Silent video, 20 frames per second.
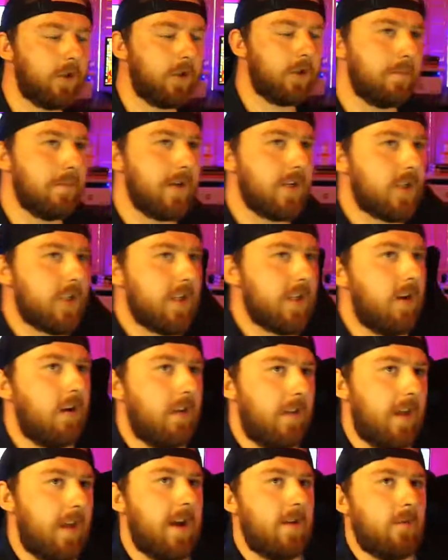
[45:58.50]
commission
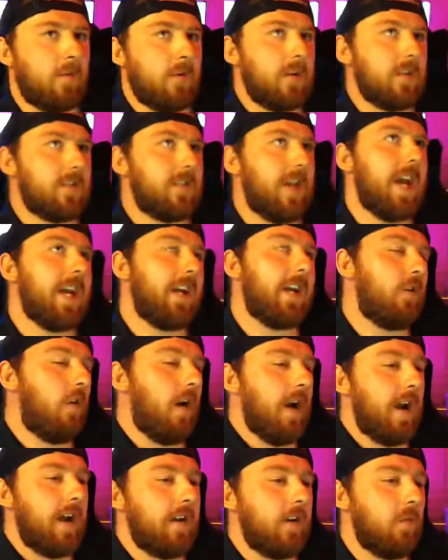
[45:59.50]
on that was
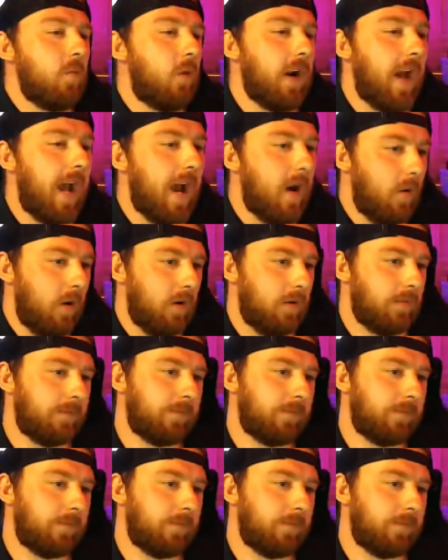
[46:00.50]
$8,000 in 1 hour.